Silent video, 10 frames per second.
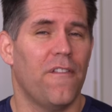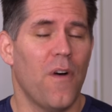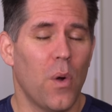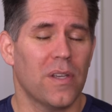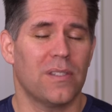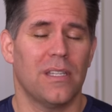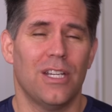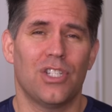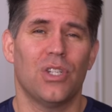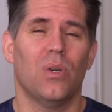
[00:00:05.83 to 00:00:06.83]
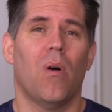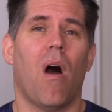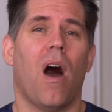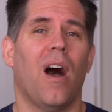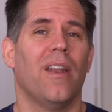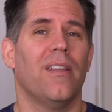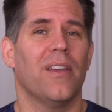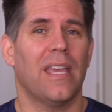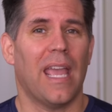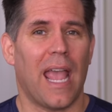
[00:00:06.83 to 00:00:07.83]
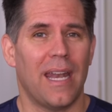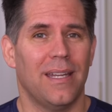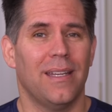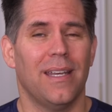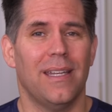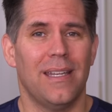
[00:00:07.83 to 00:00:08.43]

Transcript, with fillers: focus issue on the Canon